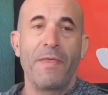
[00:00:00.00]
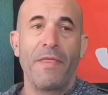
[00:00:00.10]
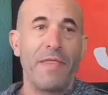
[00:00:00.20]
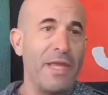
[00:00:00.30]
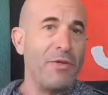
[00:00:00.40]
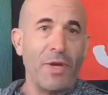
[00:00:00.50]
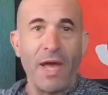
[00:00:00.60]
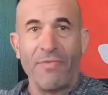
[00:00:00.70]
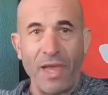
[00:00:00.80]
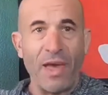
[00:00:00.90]
Then you
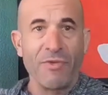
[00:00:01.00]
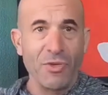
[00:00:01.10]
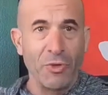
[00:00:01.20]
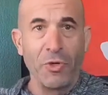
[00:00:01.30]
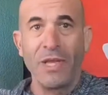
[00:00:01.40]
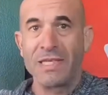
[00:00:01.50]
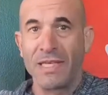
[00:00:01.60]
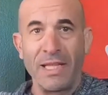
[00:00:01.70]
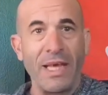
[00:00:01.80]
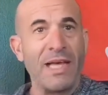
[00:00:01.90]
have to have a scooter that's going
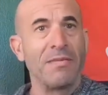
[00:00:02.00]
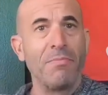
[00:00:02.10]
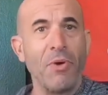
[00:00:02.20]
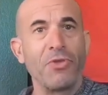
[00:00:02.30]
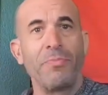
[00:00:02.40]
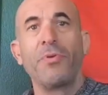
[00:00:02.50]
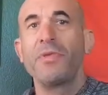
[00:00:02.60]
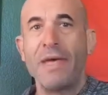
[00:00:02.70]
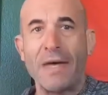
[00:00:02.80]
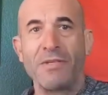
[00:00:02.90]
to last multiple
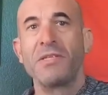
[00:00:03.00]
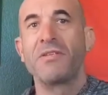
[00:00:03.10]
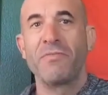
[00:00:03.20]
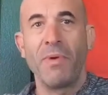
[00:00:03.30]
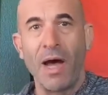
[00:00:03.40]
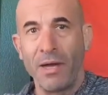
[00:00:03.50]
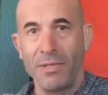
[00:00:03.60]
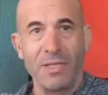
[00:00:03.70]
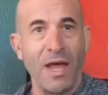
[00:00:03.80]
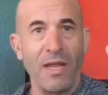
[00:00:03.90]
thousands of
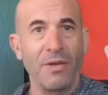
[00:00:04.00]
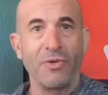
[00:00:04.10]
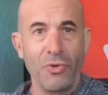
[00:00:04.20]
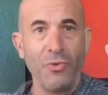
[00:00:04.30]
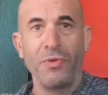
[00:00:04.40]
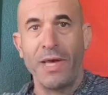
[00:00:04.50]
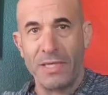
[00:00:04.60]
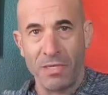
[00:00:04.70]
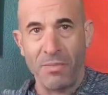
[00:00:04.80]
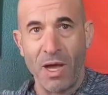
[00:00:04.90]
miles, not
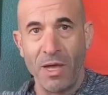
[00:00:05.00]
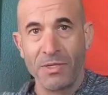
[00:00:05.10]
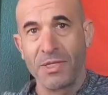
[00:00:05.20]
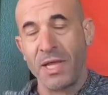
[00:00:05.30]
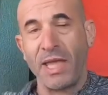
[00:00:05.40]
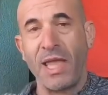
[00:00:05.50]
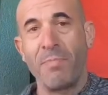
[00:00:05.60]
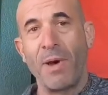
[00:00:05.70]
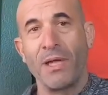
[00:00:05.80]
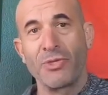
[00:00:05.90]
2,000 miles, because I can't
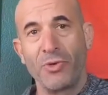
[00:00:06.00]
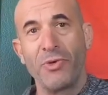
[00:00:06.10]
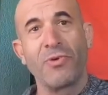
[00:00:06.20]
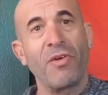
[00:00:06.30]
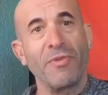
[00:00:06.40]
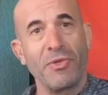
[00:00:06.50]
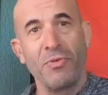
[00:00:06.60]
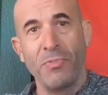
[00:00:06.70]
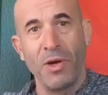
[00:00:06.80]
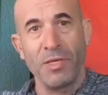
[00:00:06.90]
buy a scooter every 2
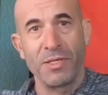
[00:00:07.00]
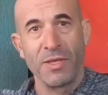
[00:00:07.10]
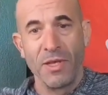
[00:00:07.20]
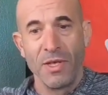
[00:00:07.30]
months.